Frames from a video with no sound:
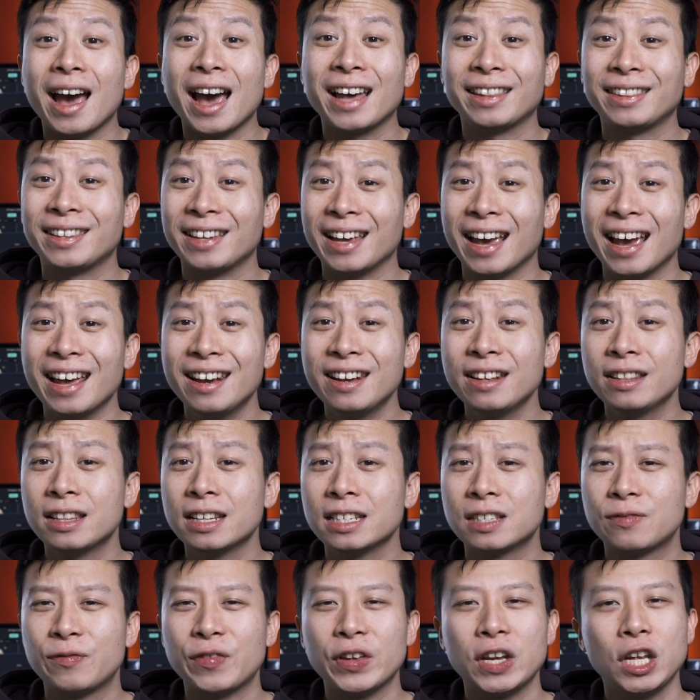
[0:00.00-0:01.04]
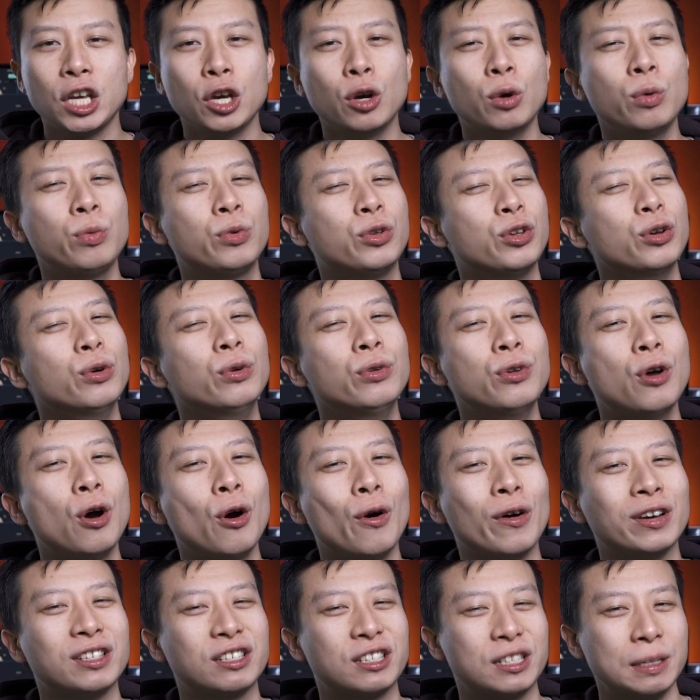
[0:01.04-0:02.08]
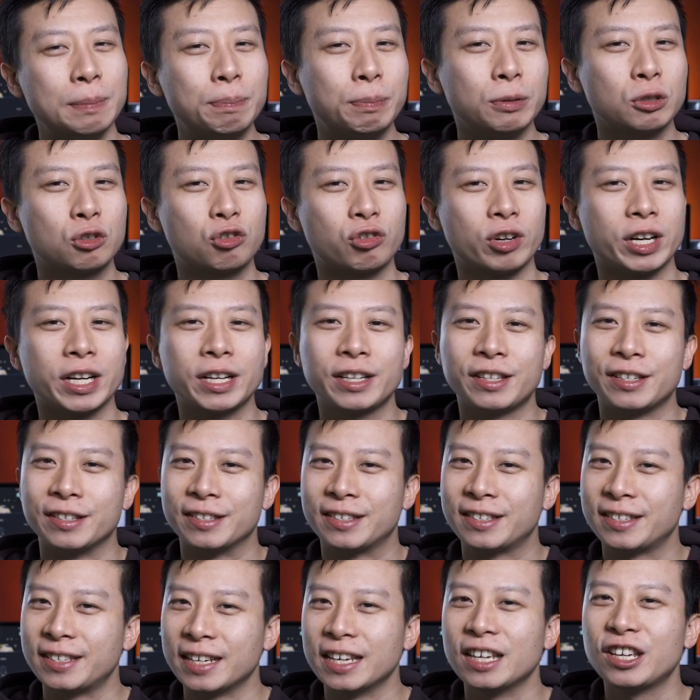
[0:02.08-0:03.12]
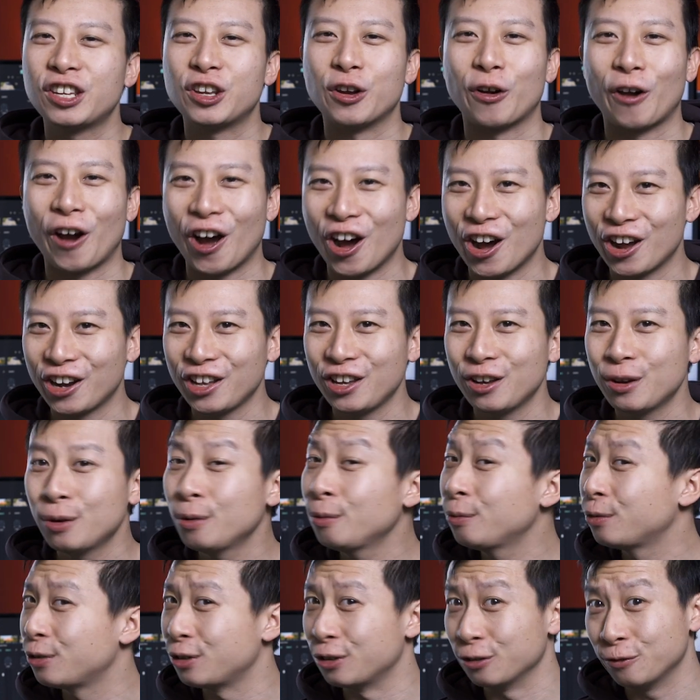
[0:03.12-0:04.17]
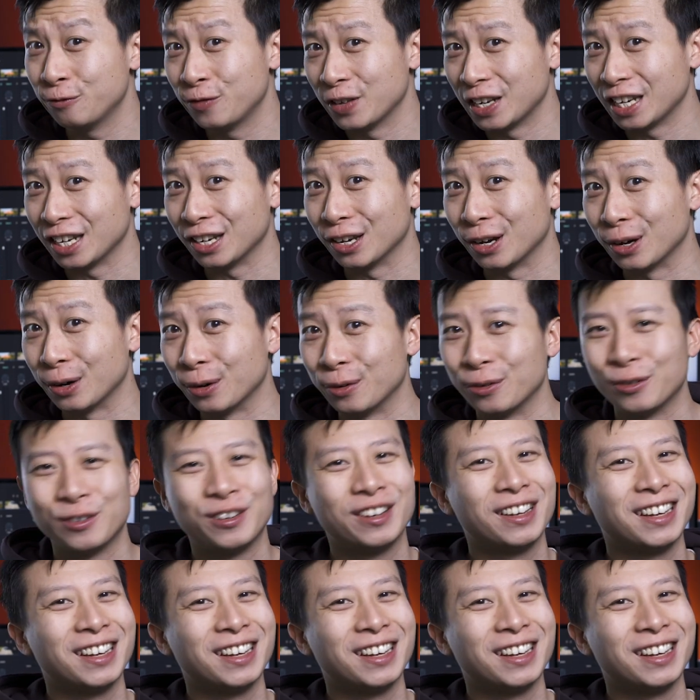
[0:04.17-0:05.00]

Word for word: At the end of this video, you'll know a simple trick to sync your audio to video.